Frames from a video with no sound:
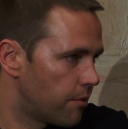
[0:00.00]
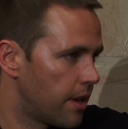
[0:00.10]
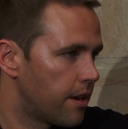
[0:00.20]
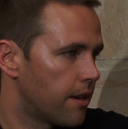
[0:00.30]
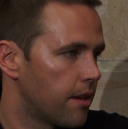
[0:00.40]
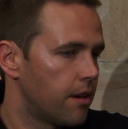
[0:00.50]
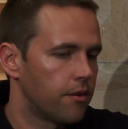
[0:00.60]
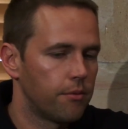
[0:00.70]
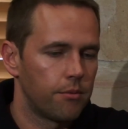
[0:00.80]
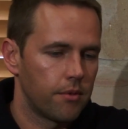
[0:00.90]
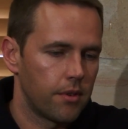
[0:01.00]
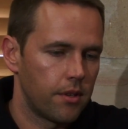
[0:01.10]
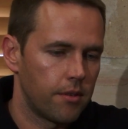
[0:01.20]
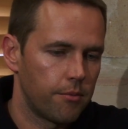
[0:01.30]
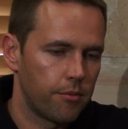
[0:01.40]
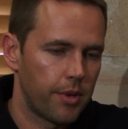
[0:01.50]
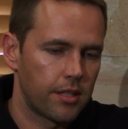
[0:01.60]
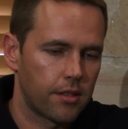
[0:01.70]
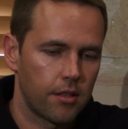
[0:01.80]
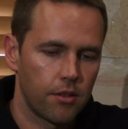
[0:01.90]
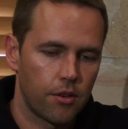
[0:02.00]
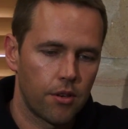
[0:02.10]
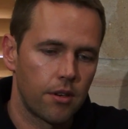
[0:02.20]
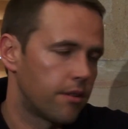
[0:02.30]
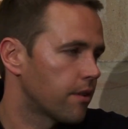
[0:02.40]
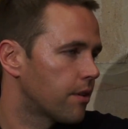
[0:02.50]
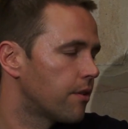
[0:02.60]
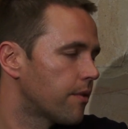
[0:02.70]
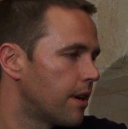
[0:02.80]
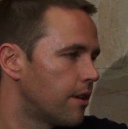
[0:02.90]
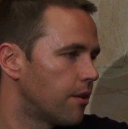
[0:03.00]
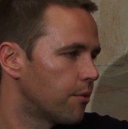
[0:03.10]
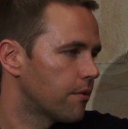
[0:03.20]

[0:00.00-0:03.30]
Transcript: and basically you couldn't have